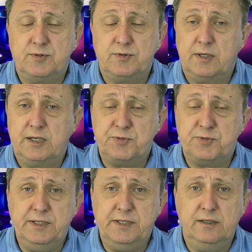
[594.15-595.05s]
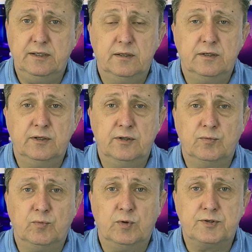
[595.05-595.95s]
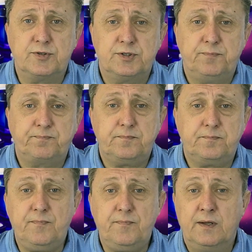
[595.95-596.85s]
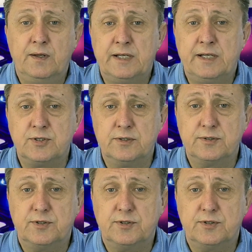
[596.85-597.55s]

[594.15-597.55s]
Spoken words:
The last meeting was cancelled.